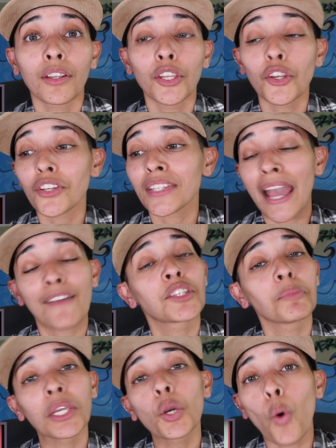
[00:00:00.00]
You just have
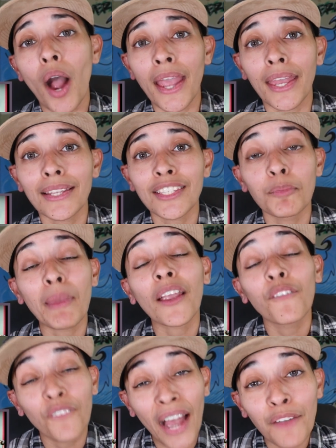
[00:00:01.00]
to be quiet to
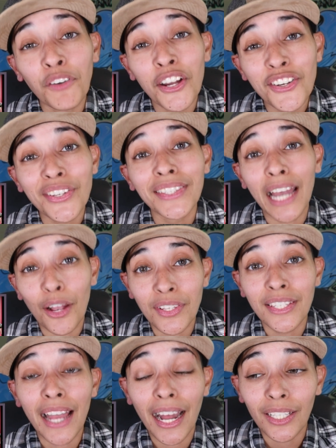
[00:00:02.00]
make
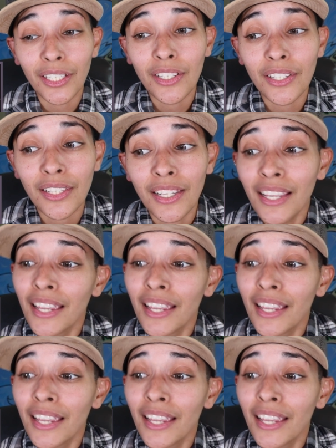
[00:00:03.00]
$500,000.